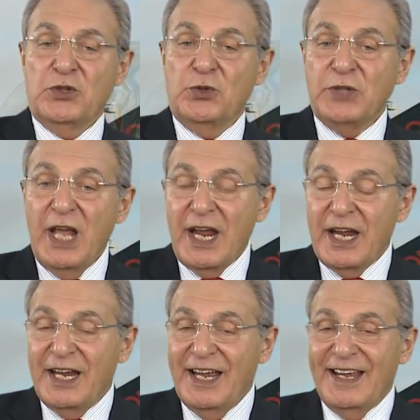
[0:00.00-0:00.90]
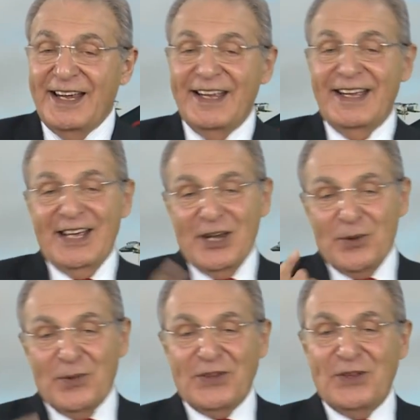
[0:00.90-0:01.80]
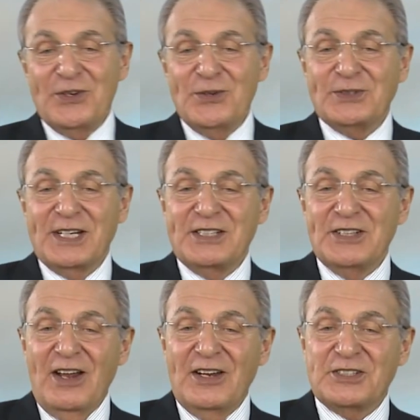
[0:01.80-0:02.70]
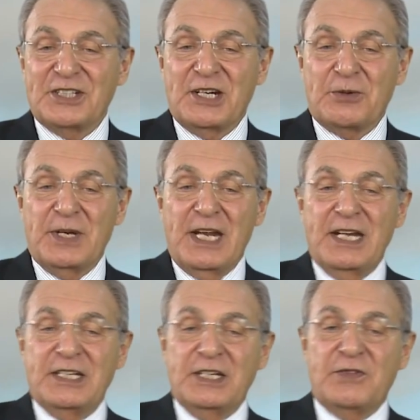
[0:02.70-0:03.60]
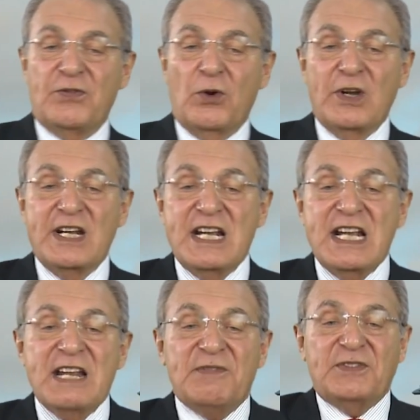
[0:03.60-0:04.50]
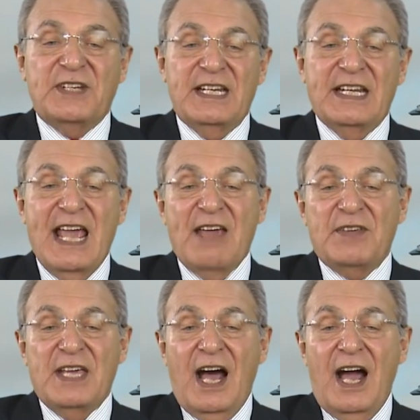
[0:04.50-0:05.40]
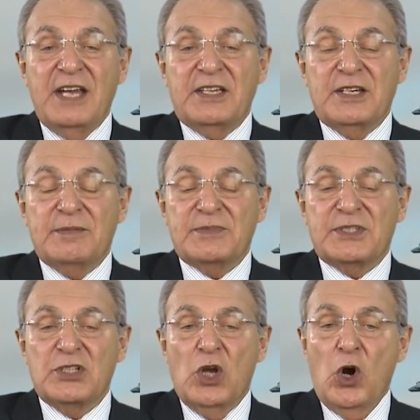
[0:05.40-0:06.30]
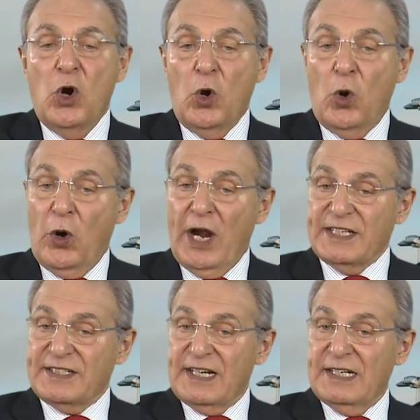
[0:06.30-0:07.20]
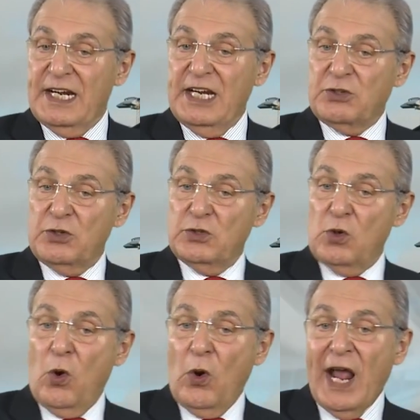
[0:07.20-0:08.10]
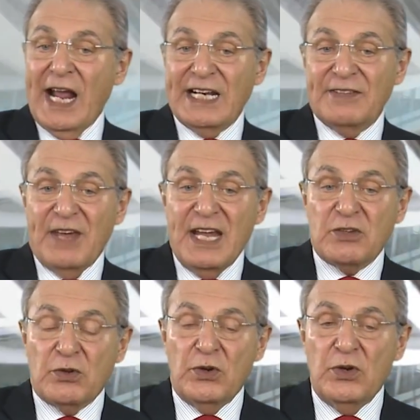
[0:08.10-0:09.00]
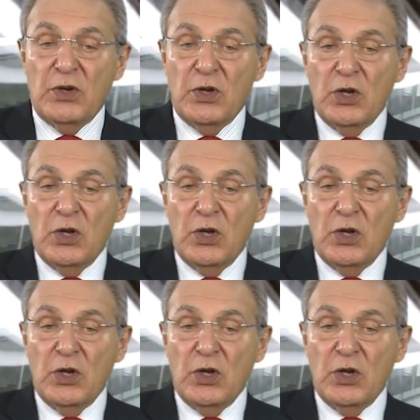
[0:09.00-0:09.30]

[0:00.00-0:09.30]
Today, with a new technology created for lifting heavy items, or escalator or elevator,